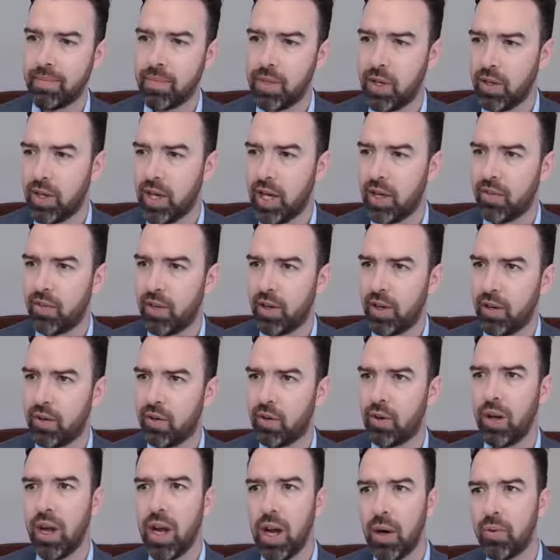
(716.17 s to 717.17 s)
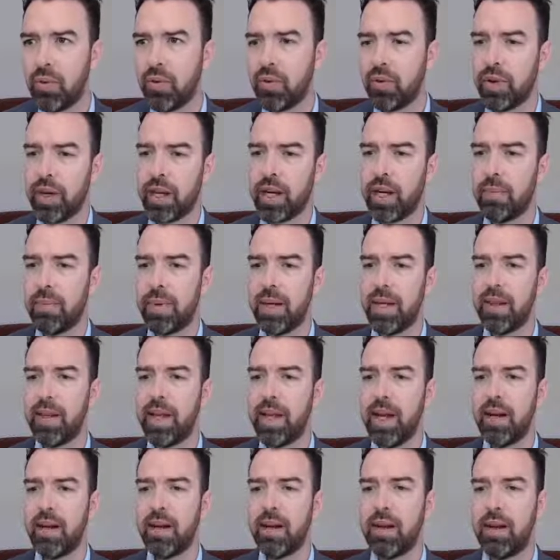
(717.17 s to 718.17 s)
Don't have one at all. I wouldn't recommend
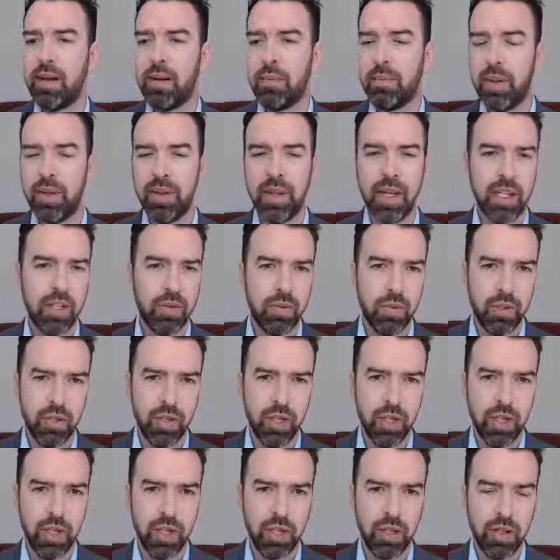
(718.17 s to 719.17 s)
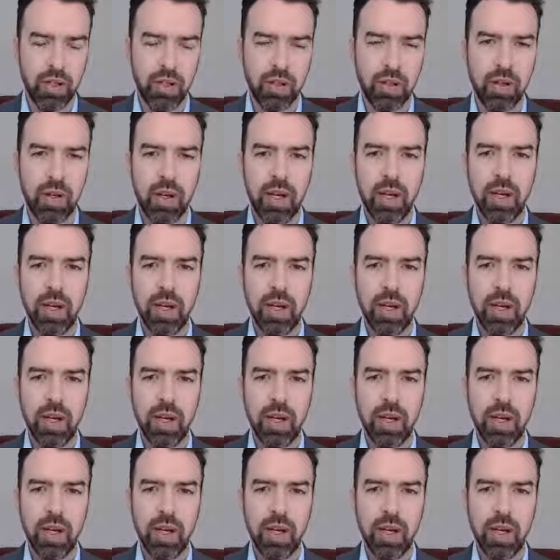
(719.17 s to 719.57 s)
that, but that's what you can do.